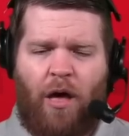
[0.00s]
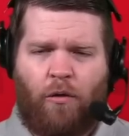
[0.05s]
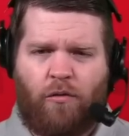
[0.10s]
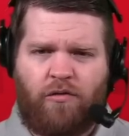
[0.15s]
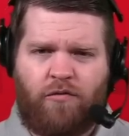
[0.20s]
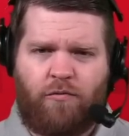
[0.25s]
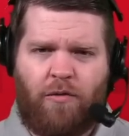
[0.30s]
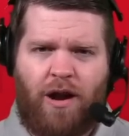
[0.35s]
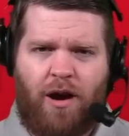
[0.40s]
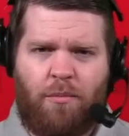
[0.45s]

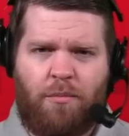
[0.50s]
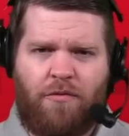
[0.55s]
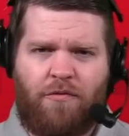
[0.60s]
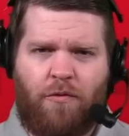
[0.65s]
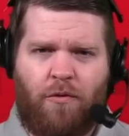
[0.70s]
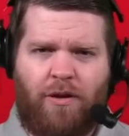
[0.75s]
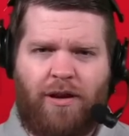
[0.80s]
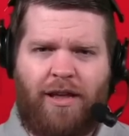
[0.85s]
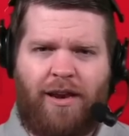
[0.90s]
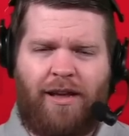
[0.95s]
elsewhere
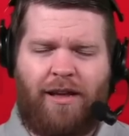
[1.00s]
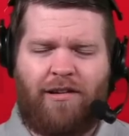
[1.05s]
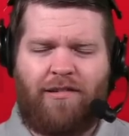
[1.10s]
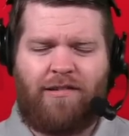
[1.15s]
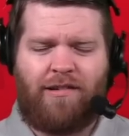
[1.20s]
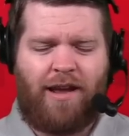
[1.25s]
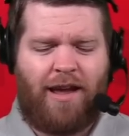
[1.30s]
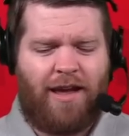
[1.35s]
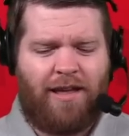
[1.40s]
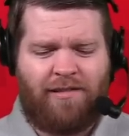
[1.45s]
before getting a
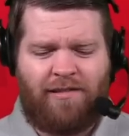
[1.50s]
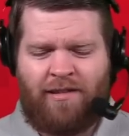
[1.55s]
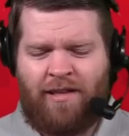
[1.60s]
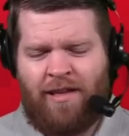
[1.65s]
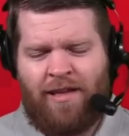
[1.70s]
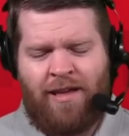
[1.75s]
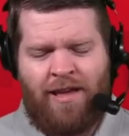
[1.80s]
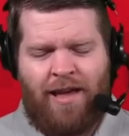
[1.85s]
chance.